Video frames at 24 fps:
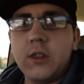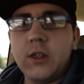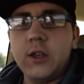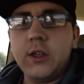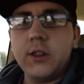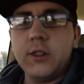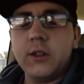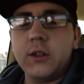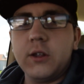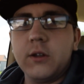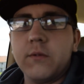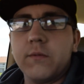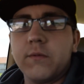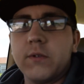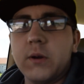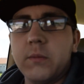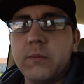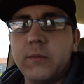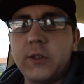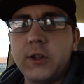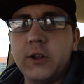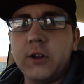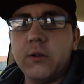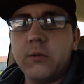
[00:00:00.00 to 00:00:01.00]
And then
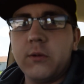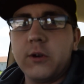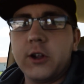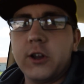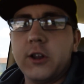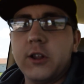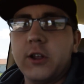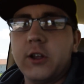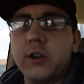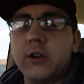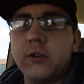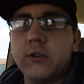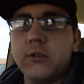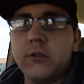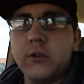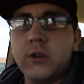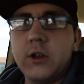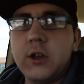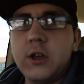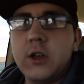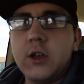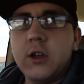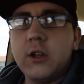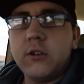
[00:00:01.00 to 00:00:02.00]
from there, we're going to go
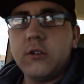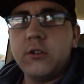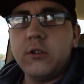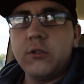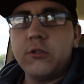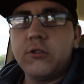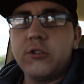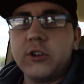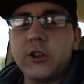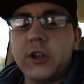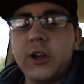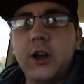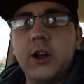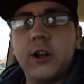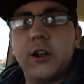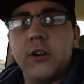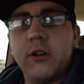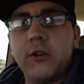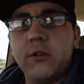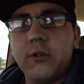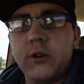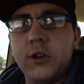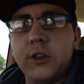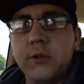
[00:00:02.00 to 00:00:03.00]
to
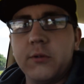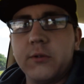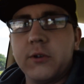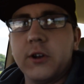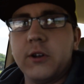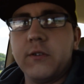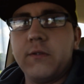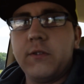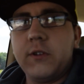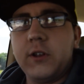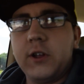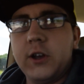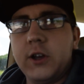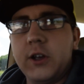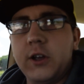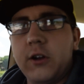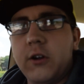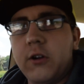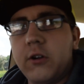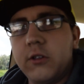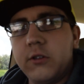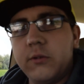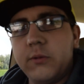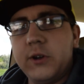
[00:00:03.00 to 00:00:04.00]
Chicago, and then we're going to fly
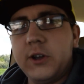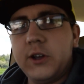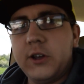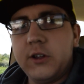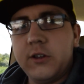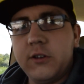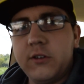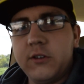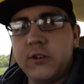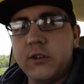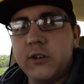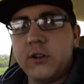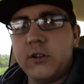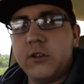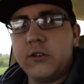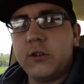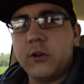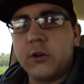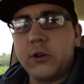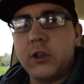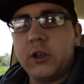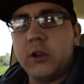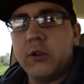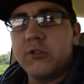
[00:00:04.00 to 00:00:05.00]
all the way to
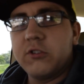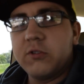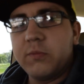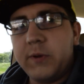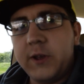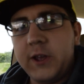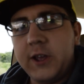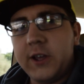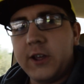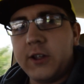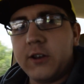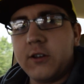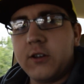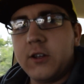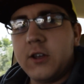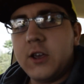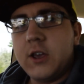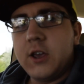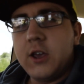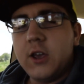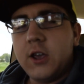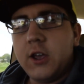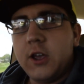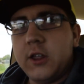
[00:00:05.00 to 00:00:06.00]
Tokyo, Japan.
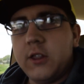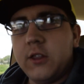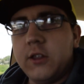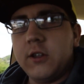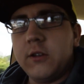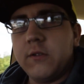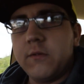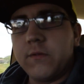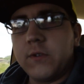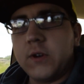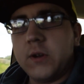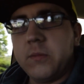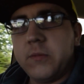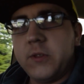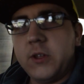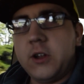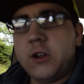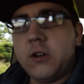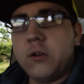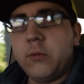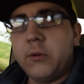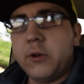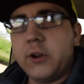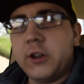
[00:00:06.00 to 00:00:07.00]
And then from
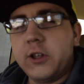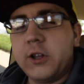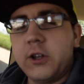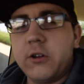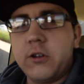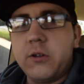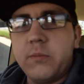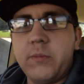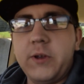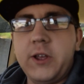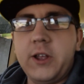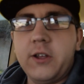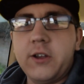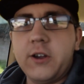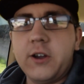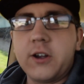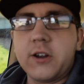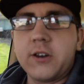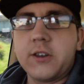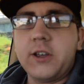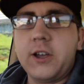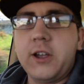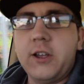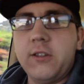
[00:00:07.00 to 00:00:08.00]
there, we're going to go to
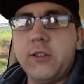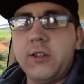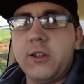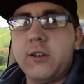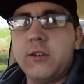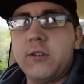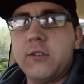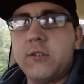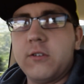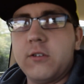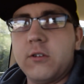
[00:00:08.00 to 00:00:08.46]
Bangkok, Thailand.